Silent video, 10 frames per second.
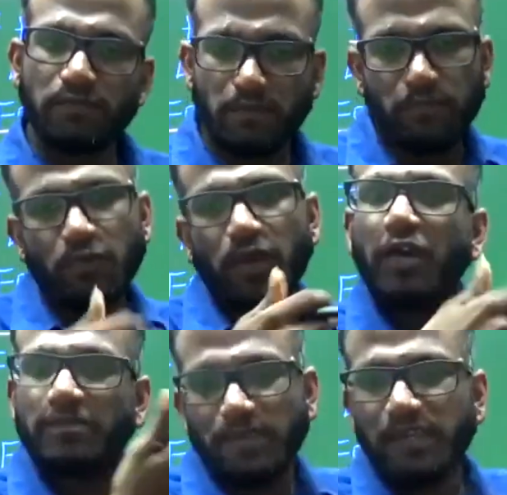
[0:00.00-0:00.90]
If you
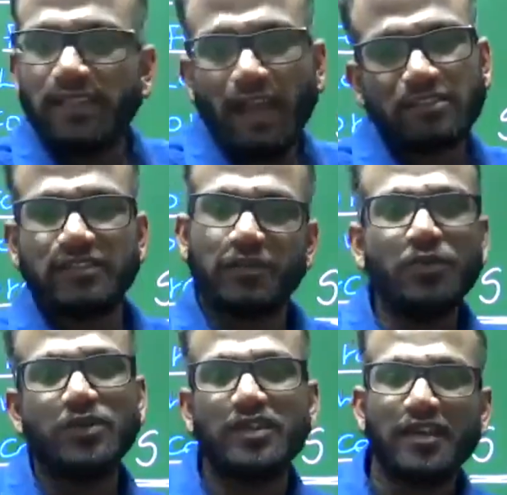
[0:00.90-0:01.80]
have B, that's
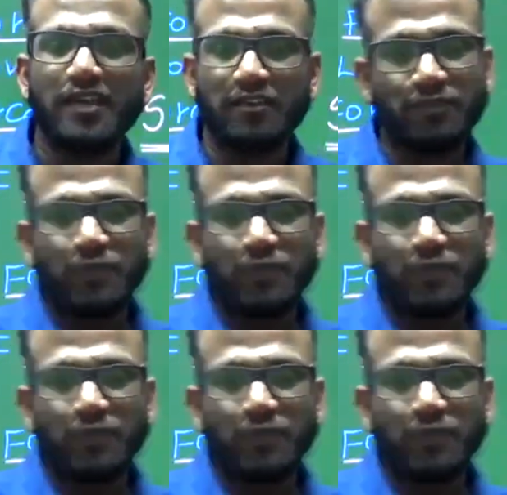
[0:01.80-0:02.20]
good. If you